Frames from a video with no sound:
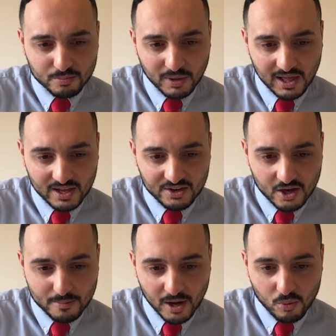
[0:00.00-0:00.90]
plan
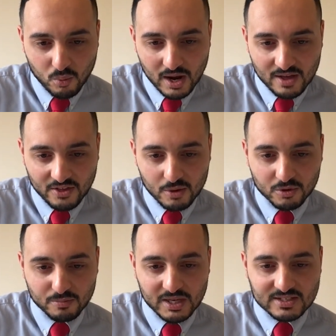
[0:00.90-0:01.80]
about where they would
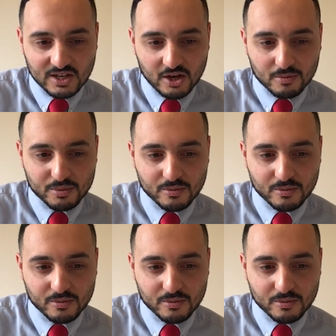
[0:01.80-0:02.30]
meet up.